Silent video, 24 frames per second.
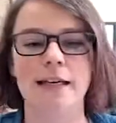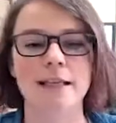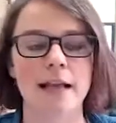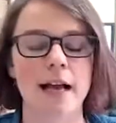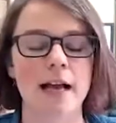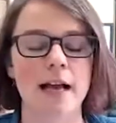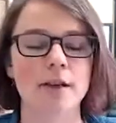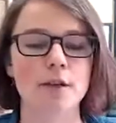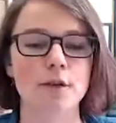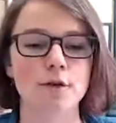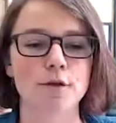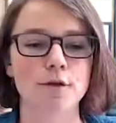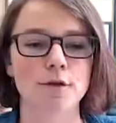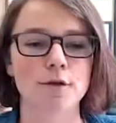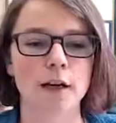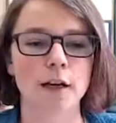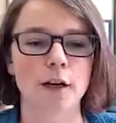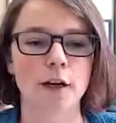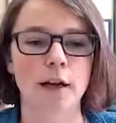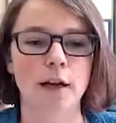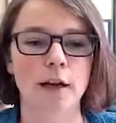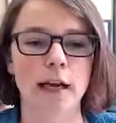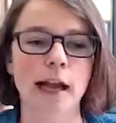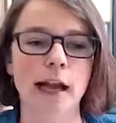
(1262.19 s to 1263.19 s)
as you're
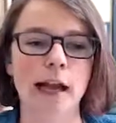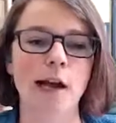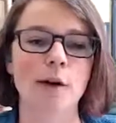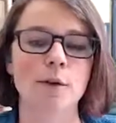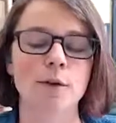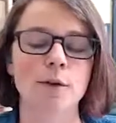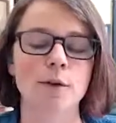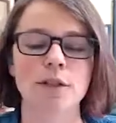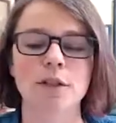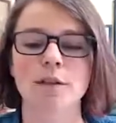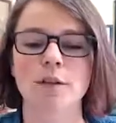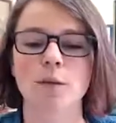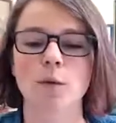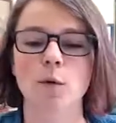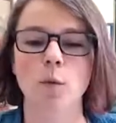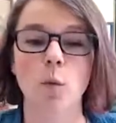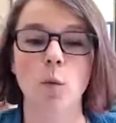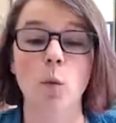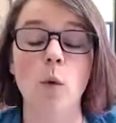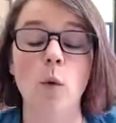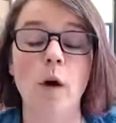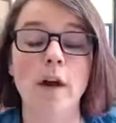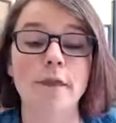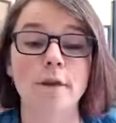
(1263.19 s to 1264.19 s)
figuring out
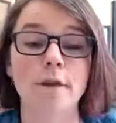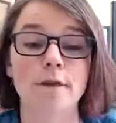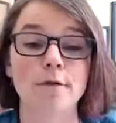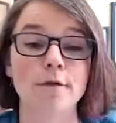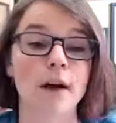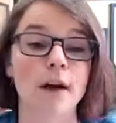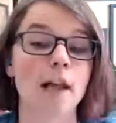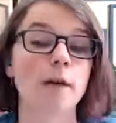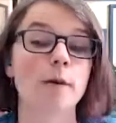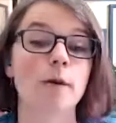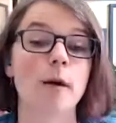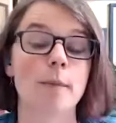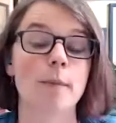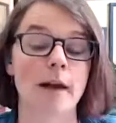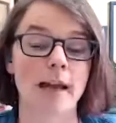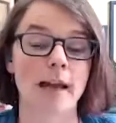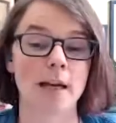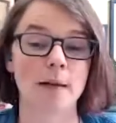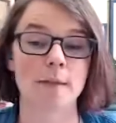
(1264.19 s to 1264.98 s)
what the follow-up items